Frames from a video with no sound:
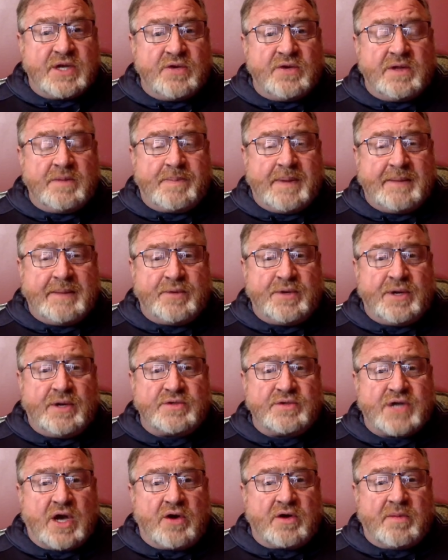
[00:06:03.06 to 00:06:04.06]
too that people
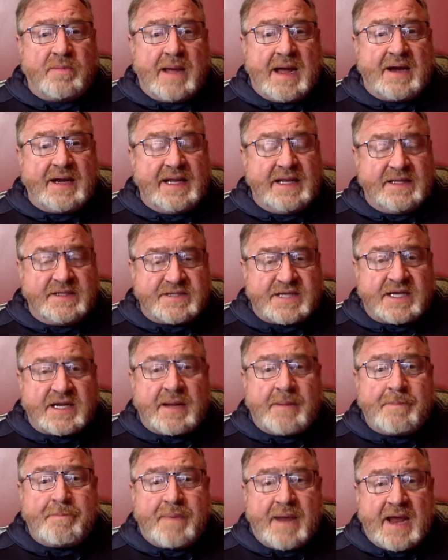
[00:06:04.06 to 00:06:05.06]
don't talk about. He's a
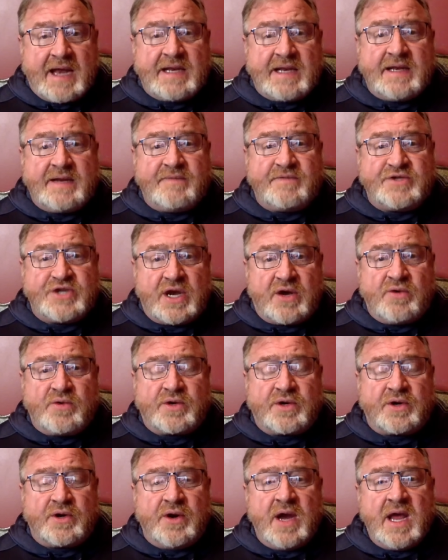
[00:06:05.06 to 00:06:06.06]
competitive
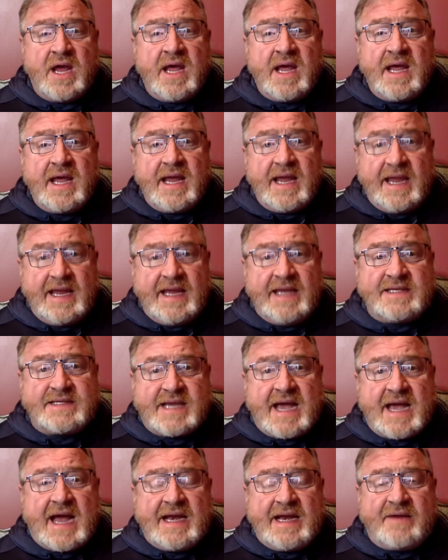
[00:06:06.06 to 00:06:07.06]
joker. He's
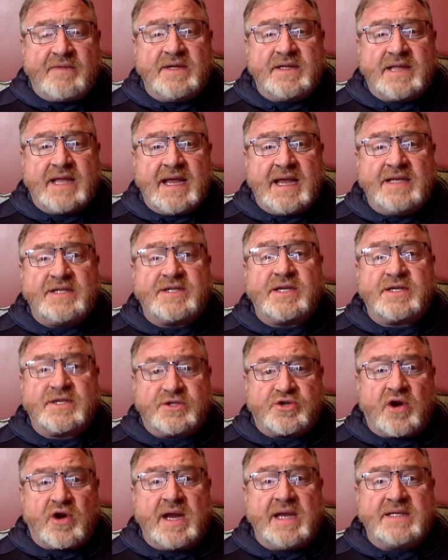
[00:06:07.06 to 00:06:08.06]
got everything to
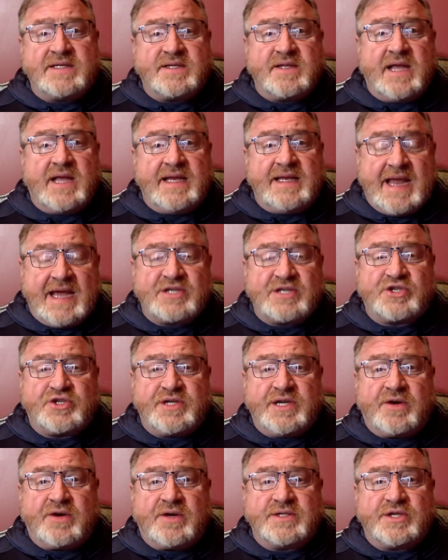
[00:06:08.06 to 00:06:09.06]
translate next
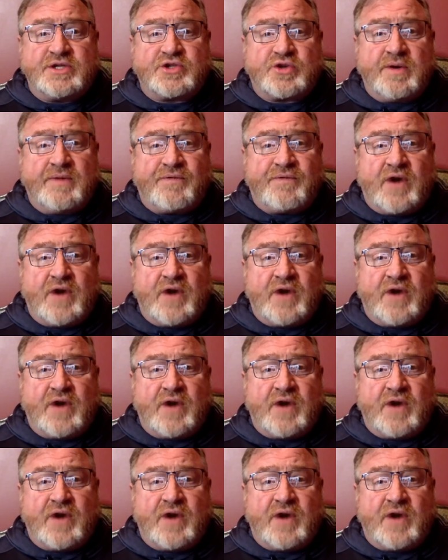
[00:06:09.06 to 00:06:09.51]
year as a true